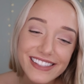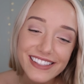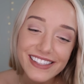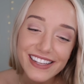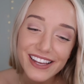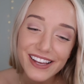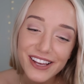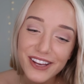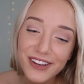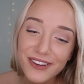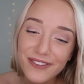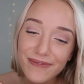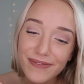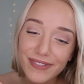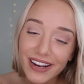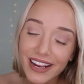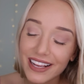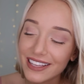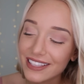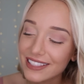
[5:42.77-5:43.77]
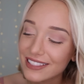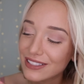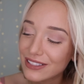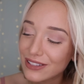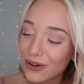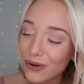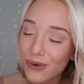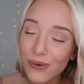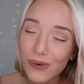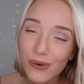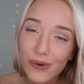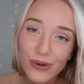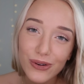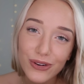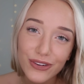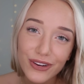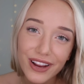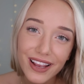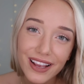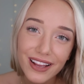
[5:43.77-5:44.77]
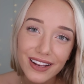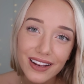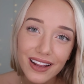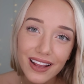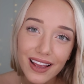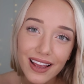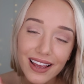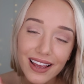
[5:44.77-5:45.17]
some nice whole grain